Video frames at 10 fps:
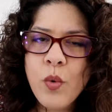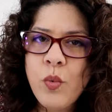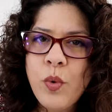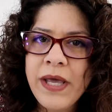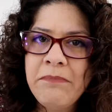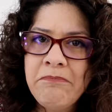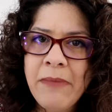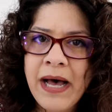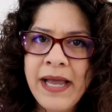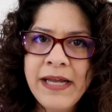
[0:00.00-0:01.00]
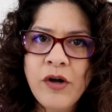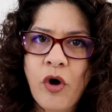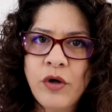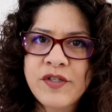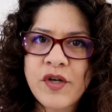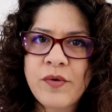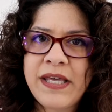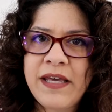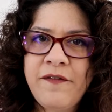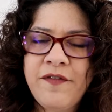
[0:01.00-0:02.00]
We might also
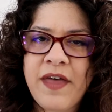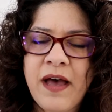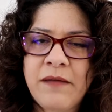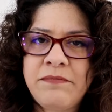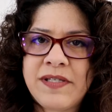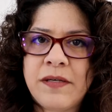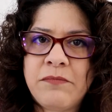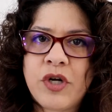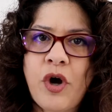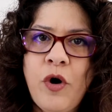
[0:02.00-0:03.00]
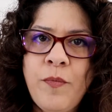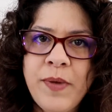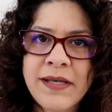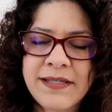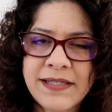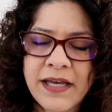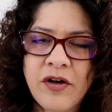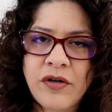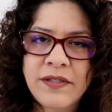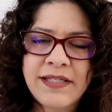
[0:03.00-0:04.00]
give them some coping
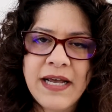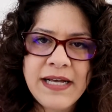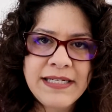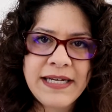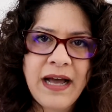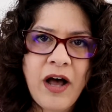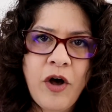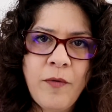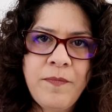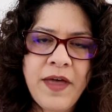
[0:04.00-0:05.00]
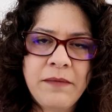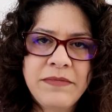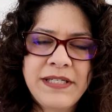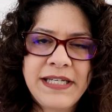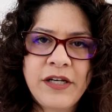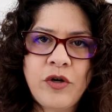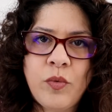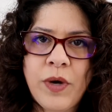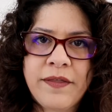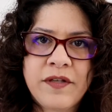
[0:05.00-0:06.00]
skills to help them
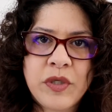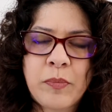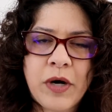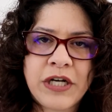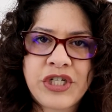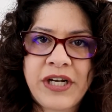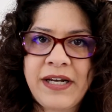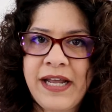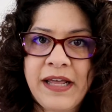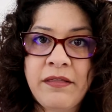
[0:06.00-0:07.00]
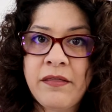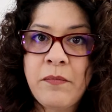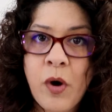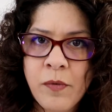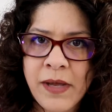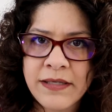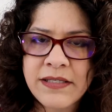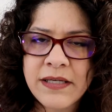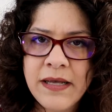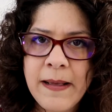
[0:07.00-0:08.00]
deal with depression in the
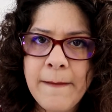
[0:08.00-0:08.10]
moment.